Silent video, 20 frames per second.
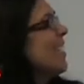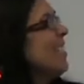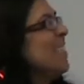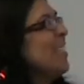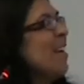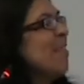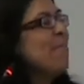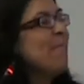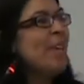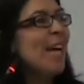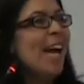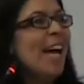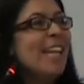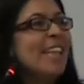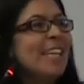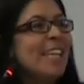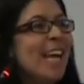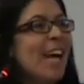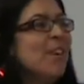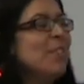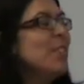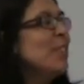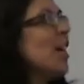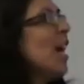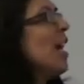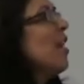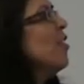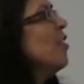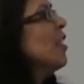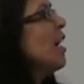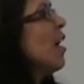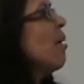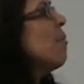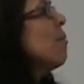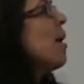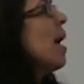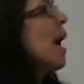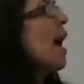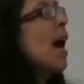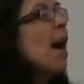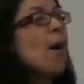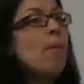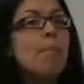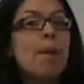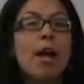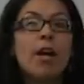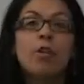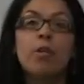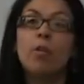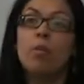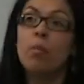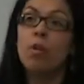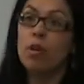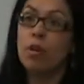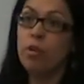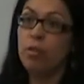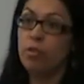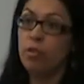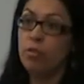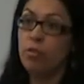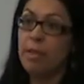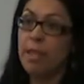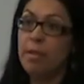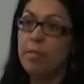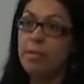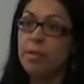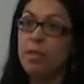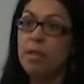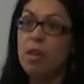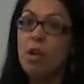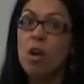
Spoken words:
consent behind the counter, I look how migrant worker dreams